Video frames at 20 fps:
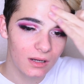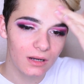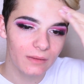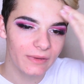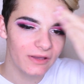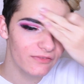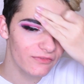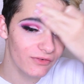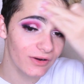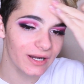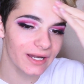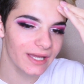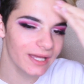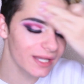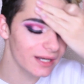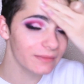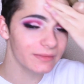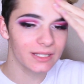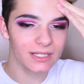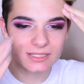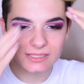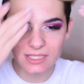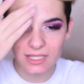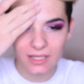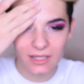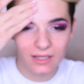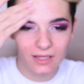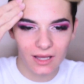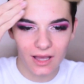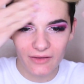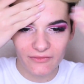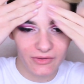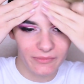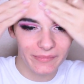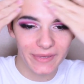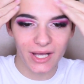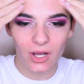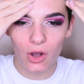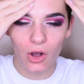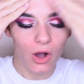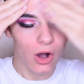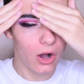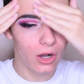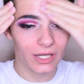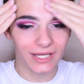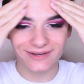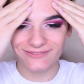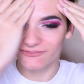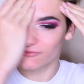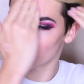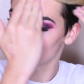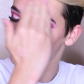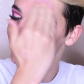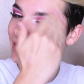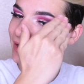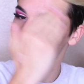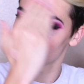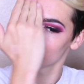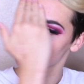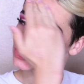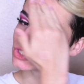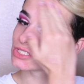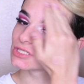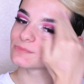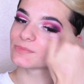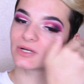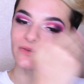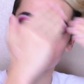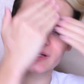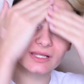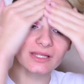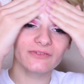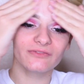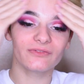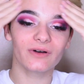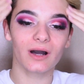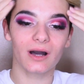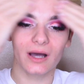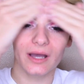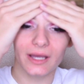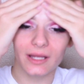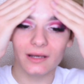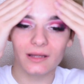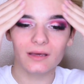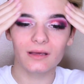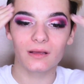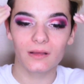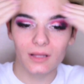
on my forehead because I have a big honking forehead, which is perfectly fine.